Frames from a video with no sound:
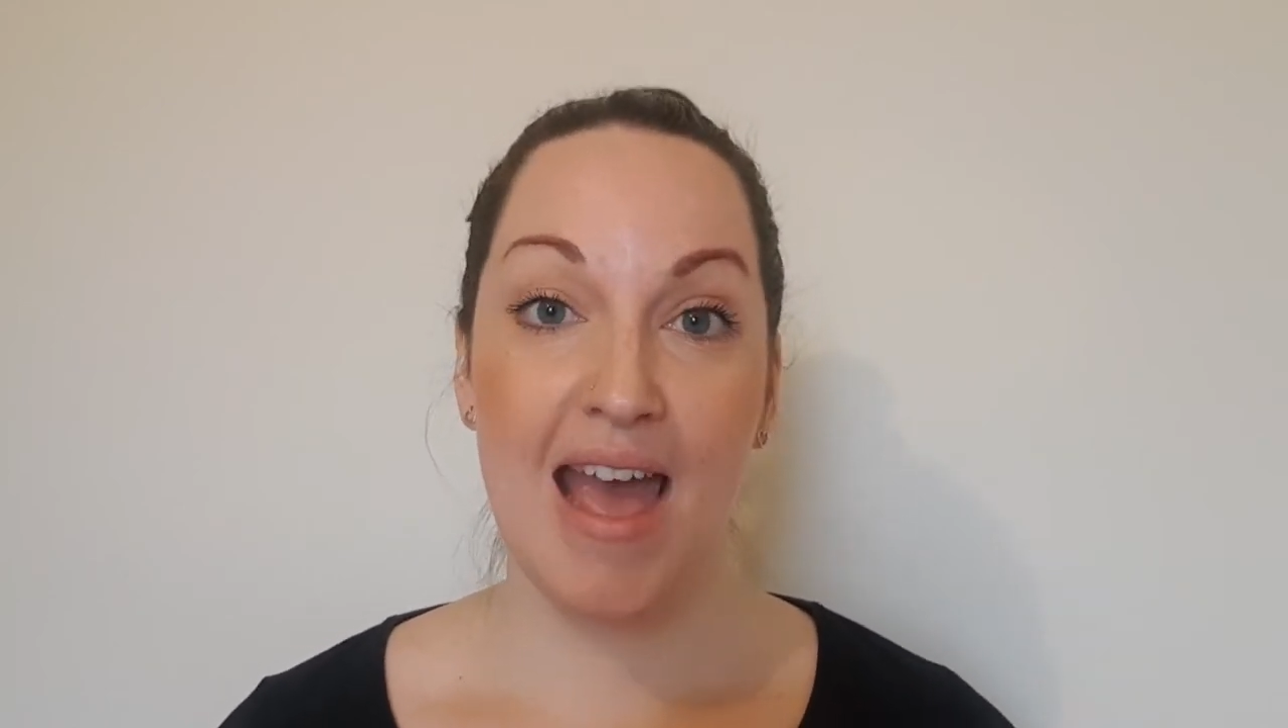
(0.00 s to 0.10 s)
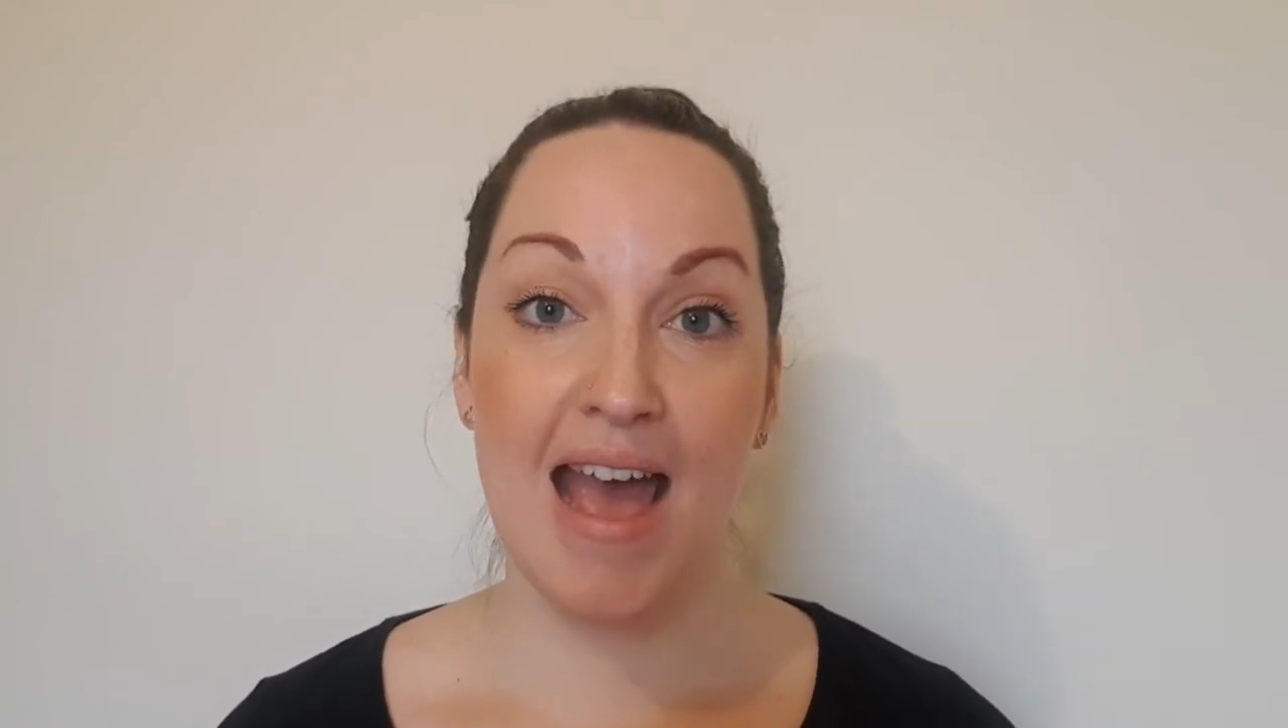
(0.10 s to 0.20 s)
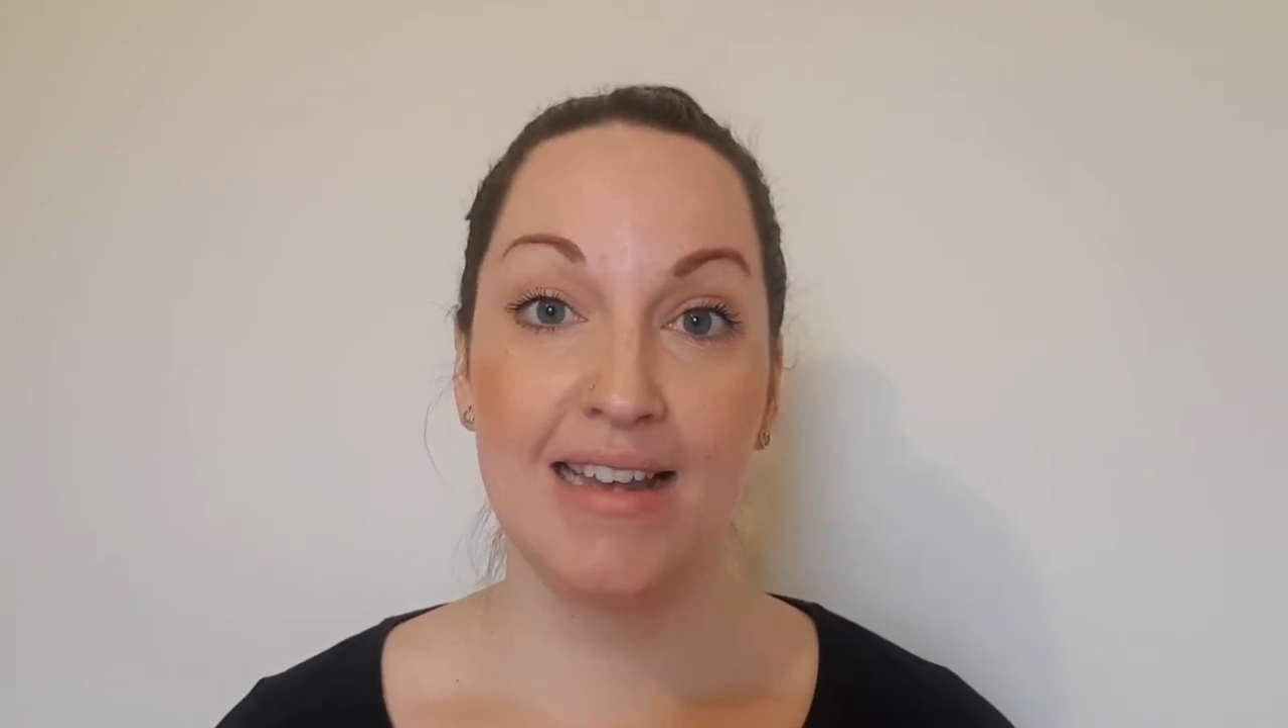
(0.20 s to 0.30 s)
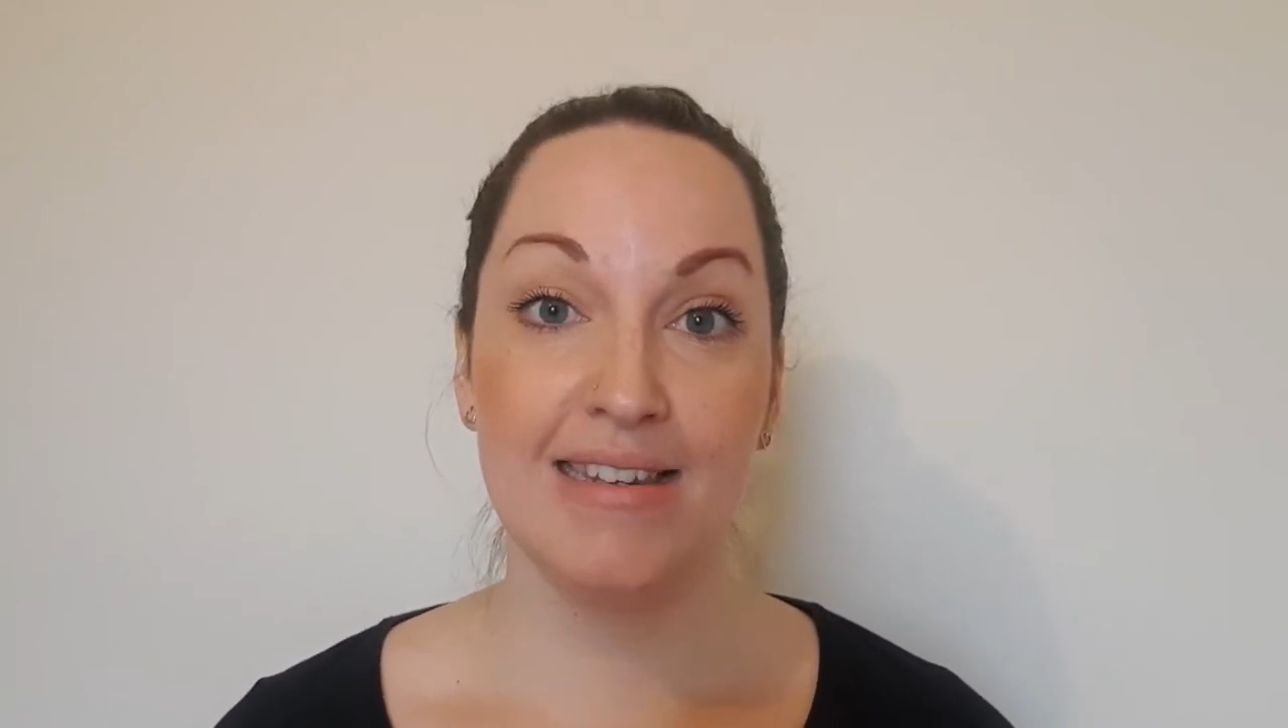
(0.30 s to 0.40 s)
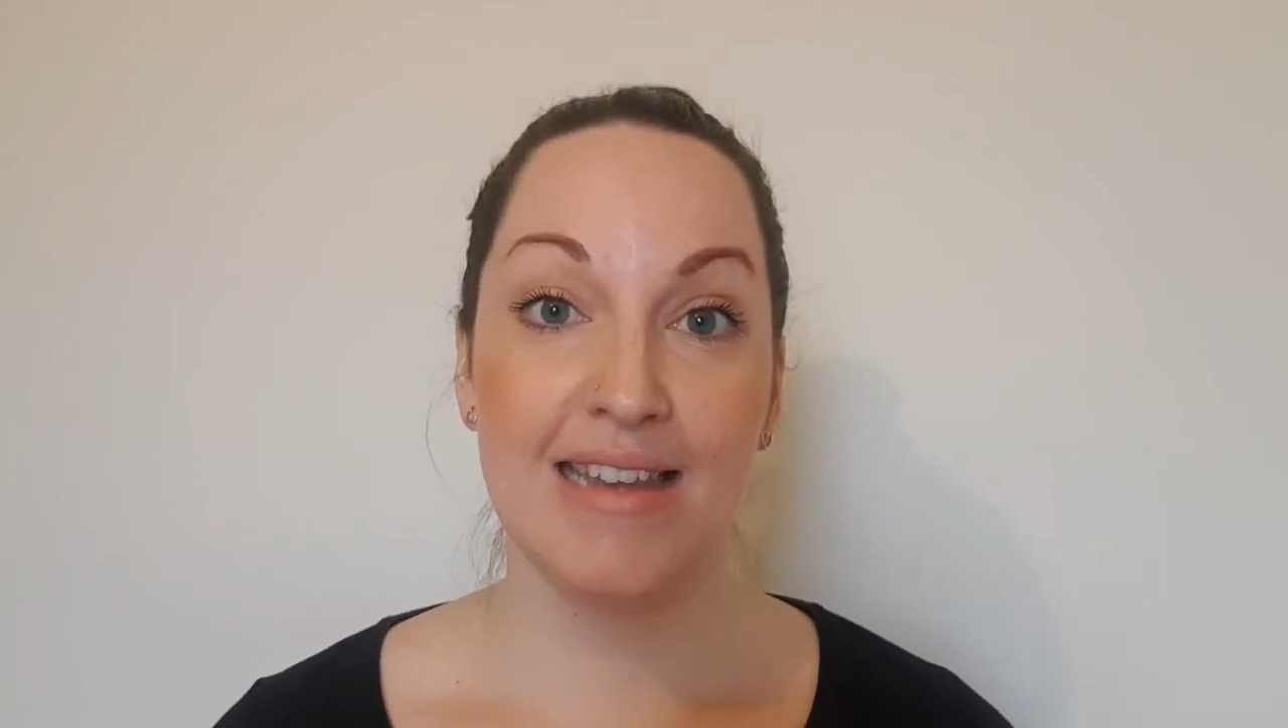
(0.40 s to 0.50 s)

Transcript: and